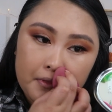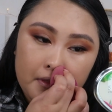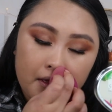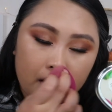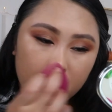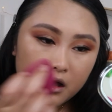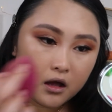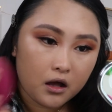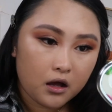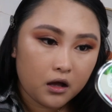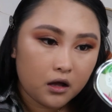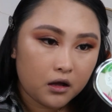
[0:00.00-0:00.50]

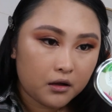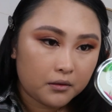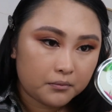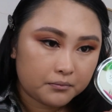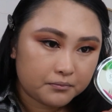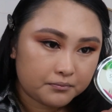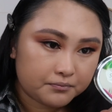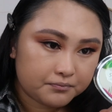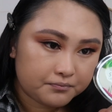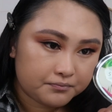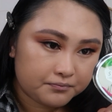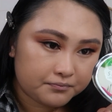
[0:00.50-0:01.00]

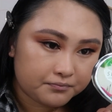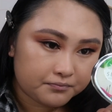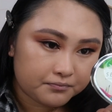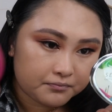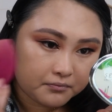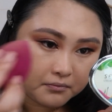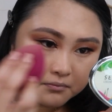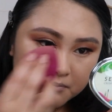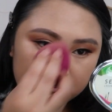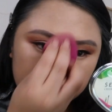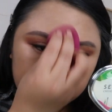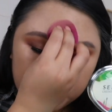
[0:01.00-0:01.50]

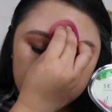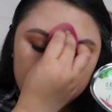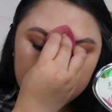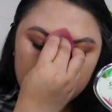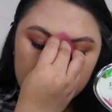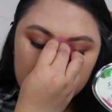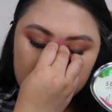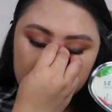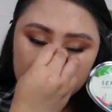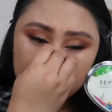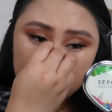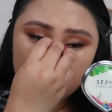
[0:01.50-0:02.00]
But
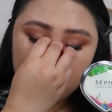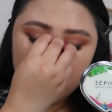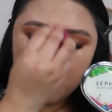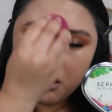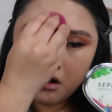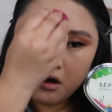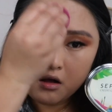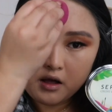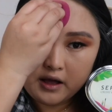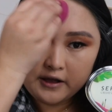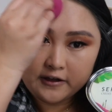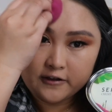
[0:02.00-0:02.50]

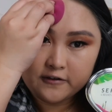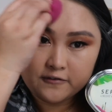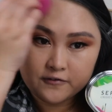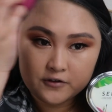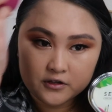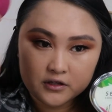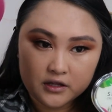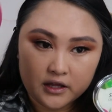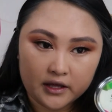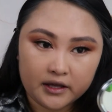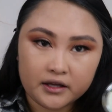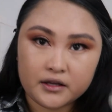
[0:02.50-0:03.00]
overall, I
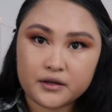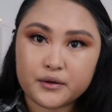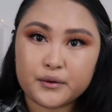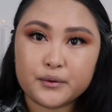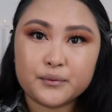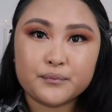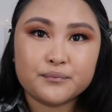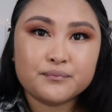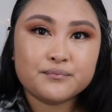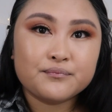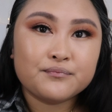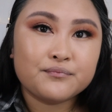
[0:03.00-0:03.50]
feel like
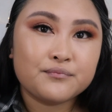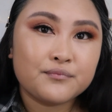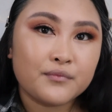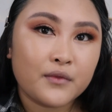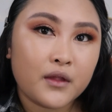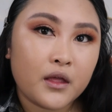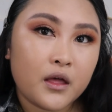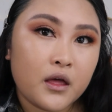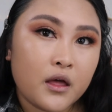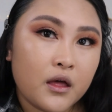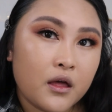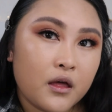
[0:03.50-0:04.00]

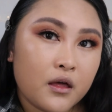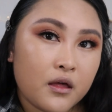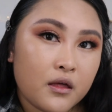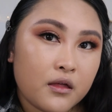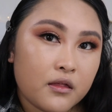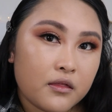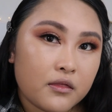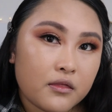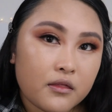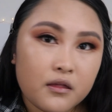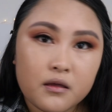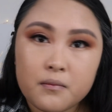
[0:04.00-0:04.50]

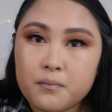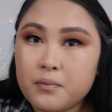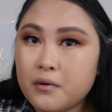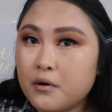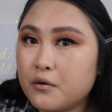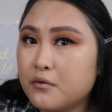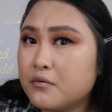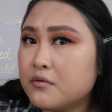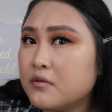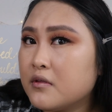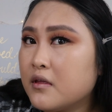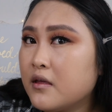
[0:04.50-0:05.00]
they
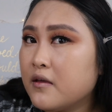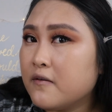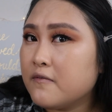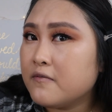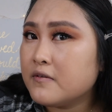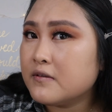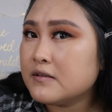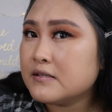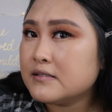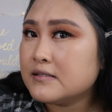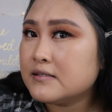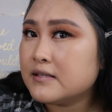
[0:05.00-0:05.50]
both
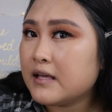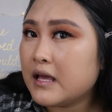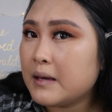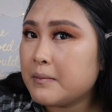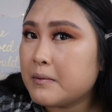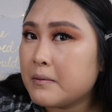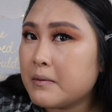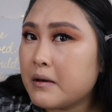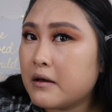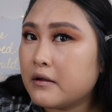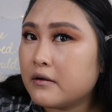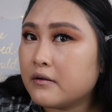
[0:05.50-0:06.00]
gave the same
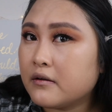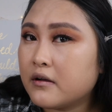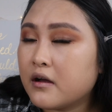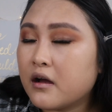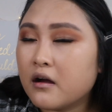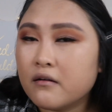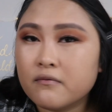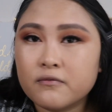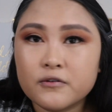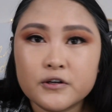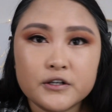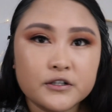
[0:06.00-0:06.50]
amount of
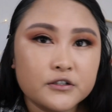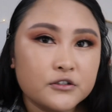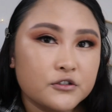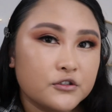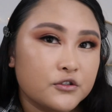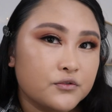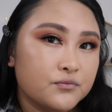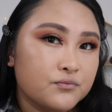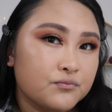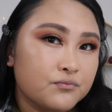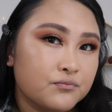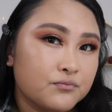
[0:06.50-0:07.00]

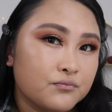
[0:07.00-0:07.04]
coverage.